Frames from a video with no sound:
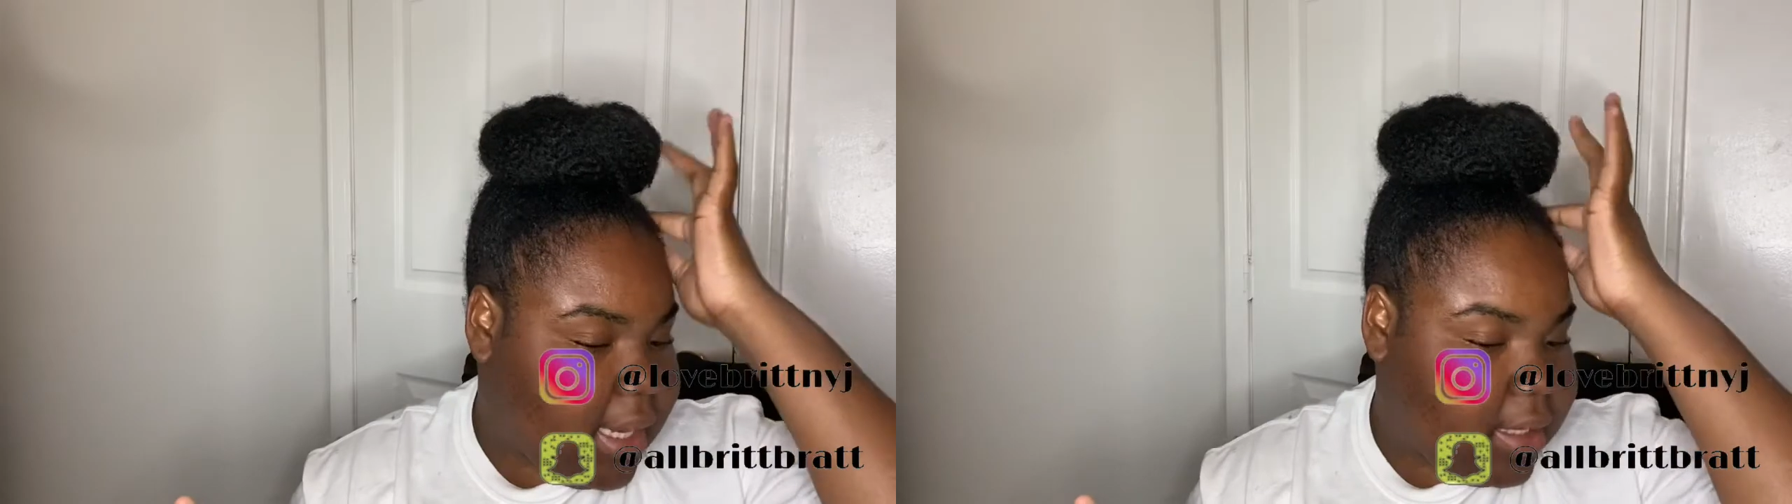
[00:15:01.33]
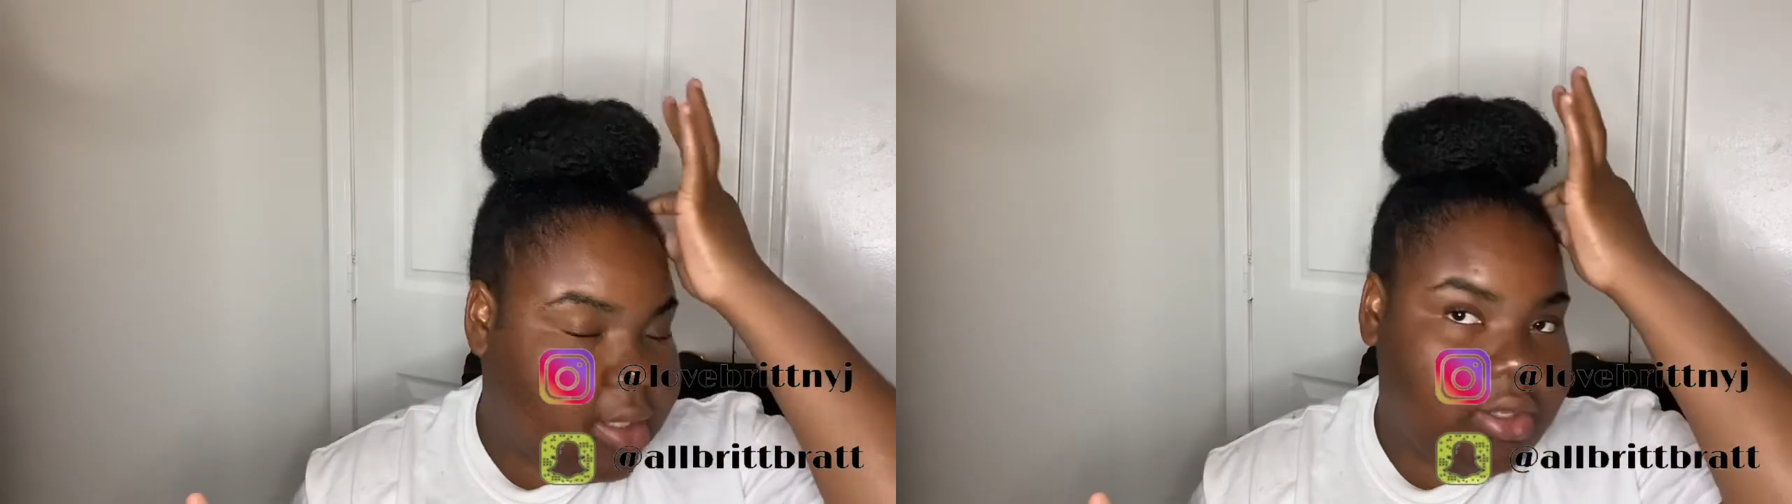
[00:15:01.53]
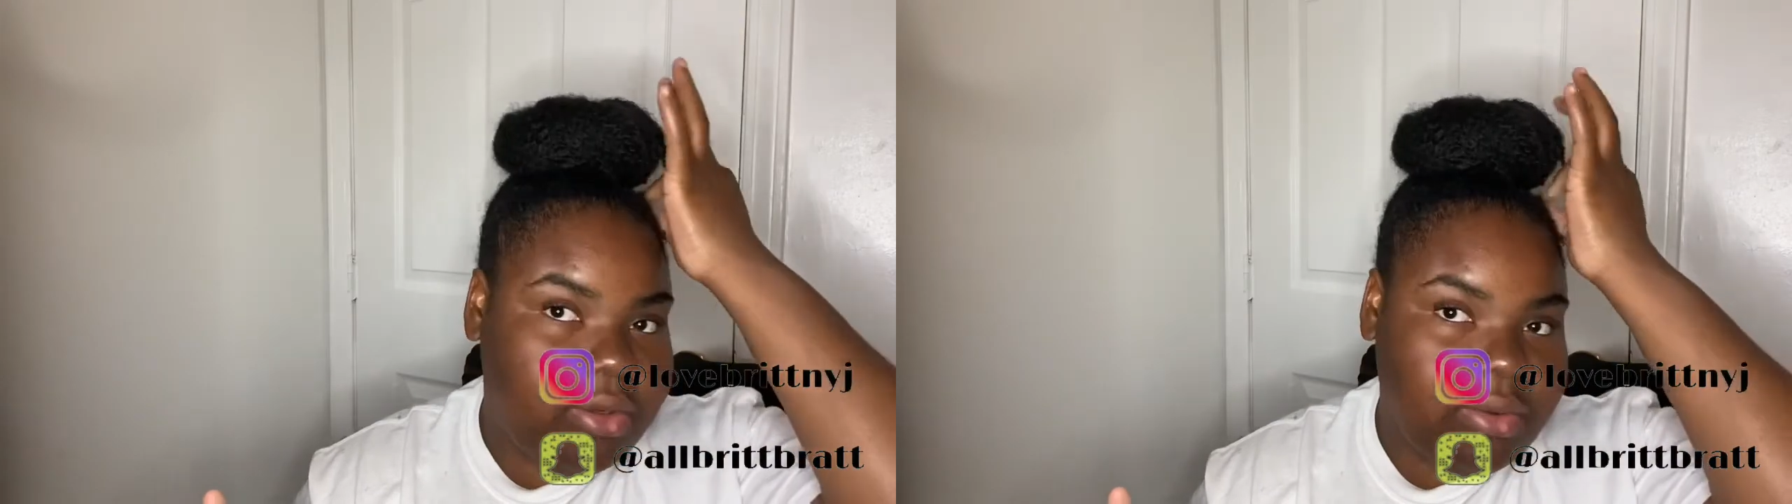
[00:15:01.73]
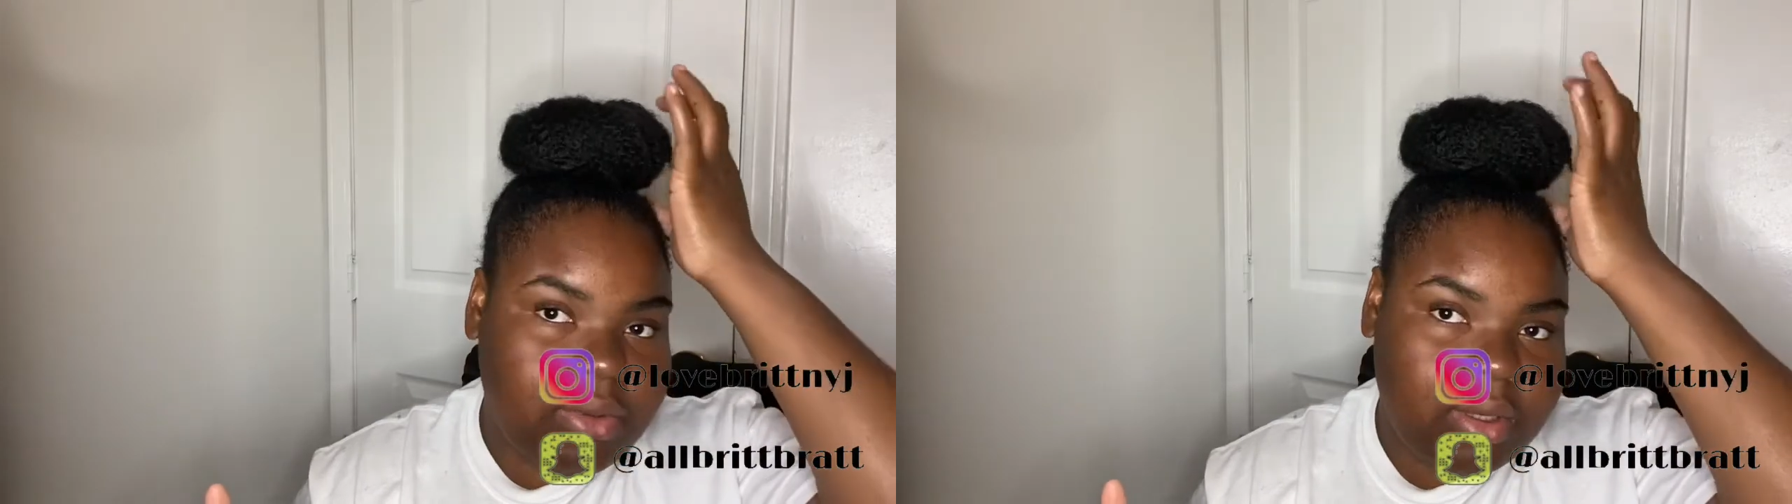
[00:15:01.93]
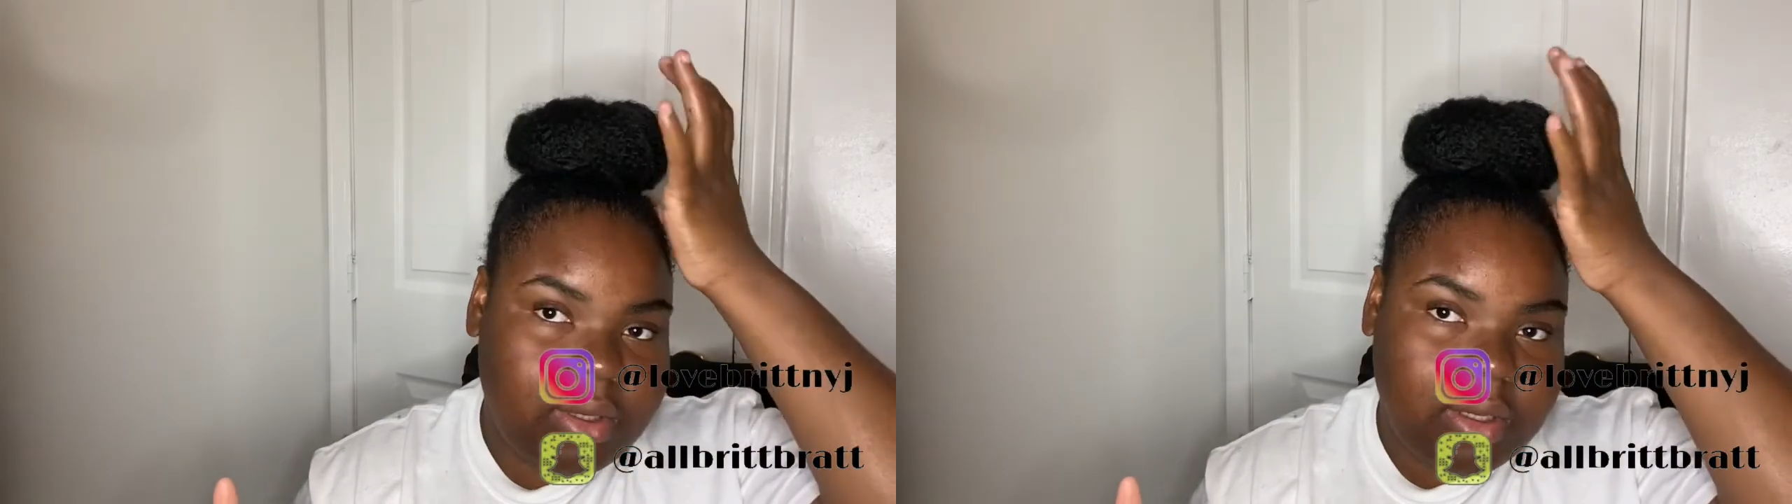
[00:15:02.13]
to do,
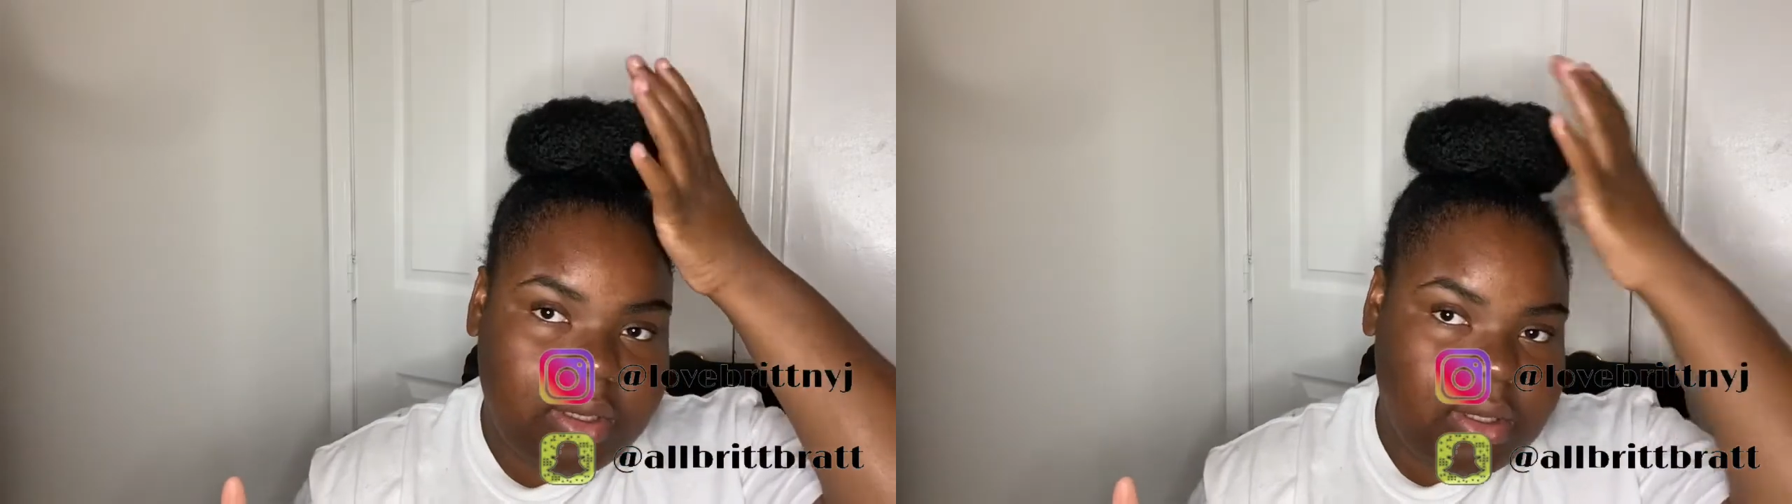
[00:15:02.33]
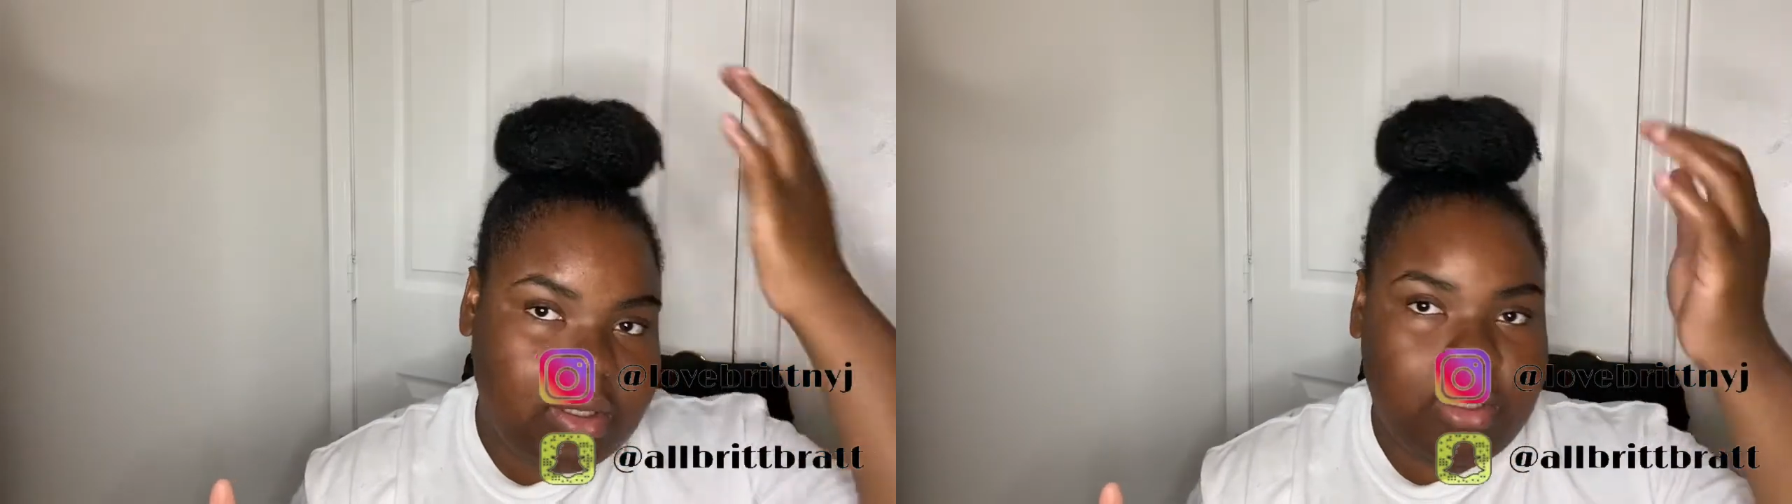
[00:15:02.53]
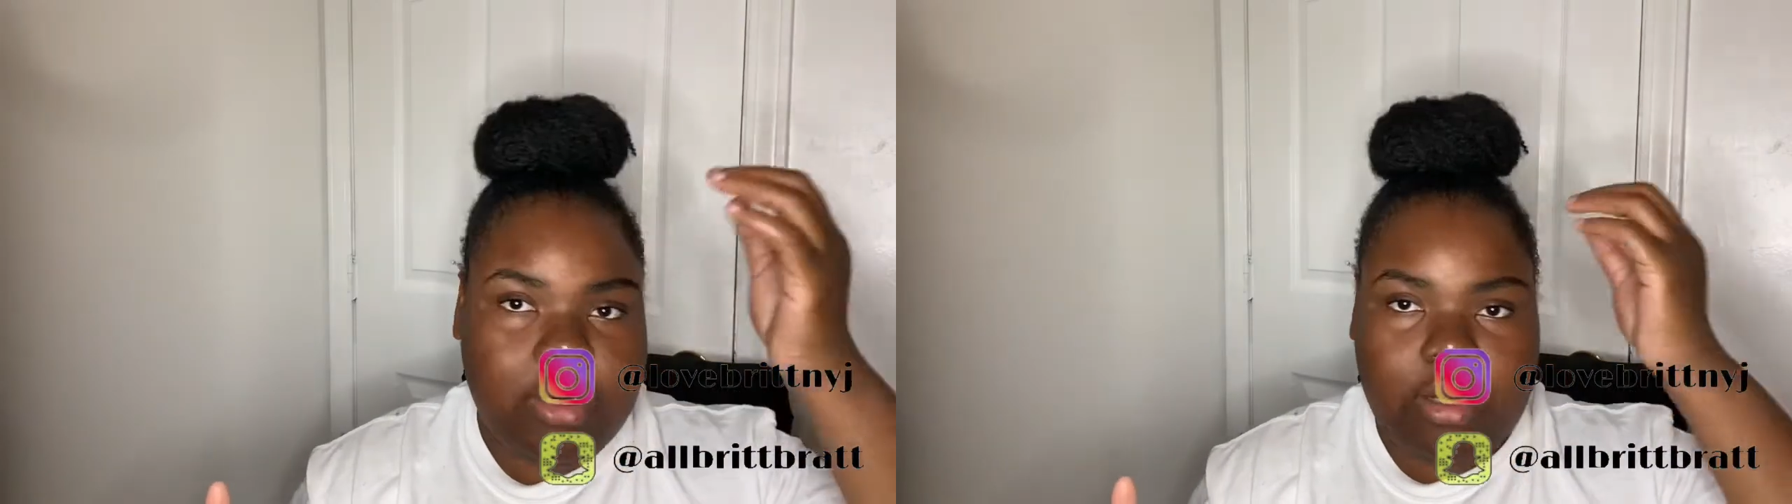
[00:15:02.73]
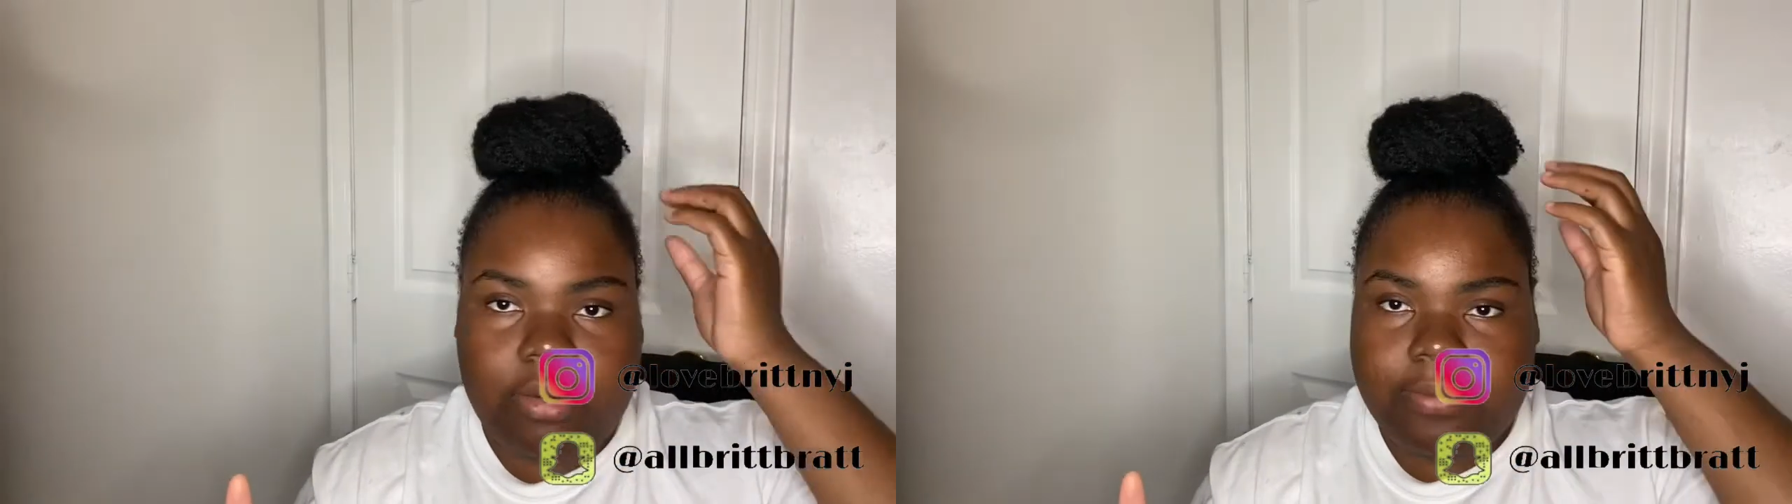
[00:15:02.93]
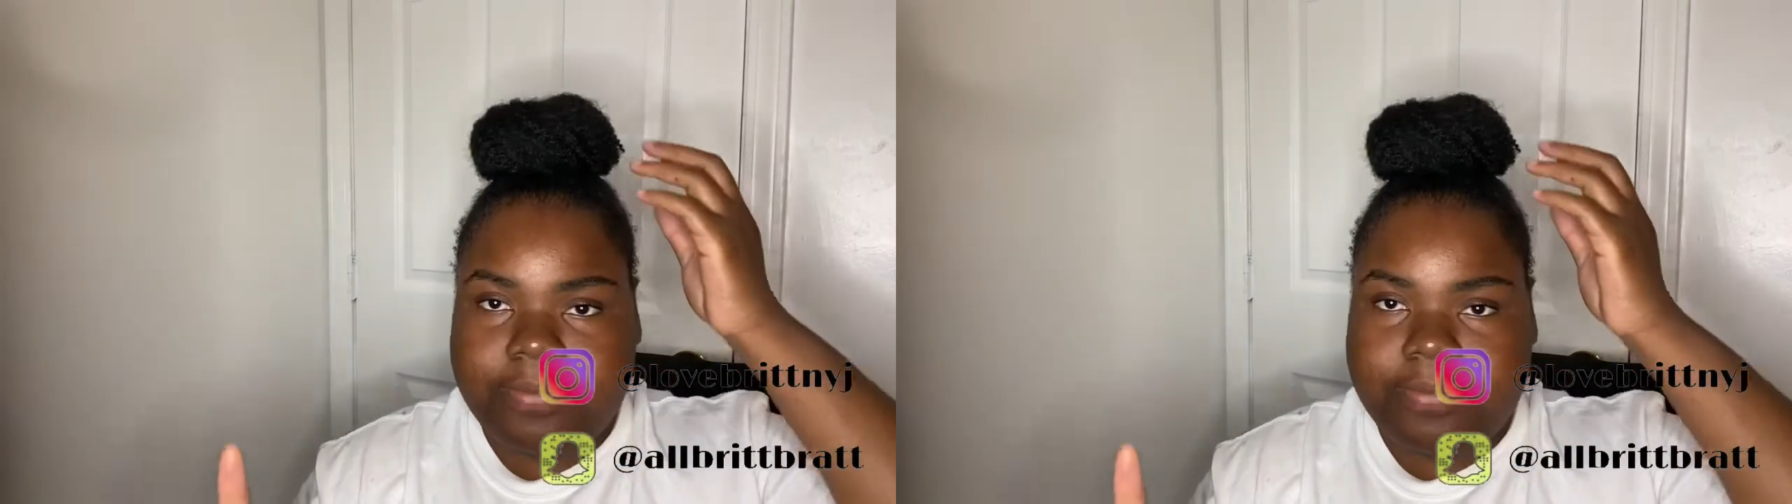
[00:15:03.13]
you know,